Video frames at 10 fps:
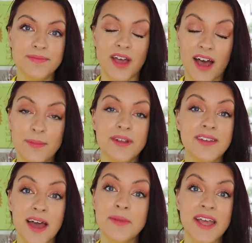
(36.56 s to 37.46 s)
time and
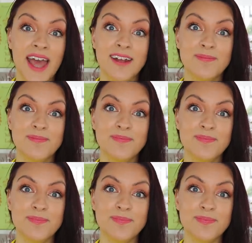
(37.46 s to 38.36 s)
time again.
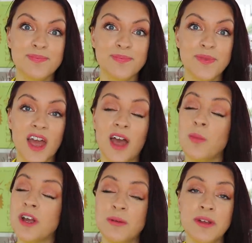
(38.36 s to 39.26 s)

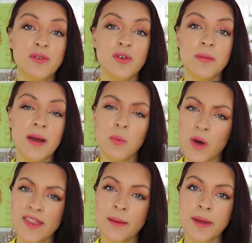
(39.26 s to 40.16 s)
And we're going to be talking about
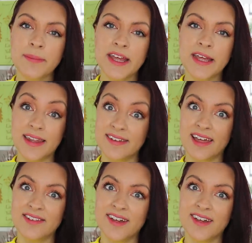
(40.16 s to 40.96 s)
why that might be. Let's get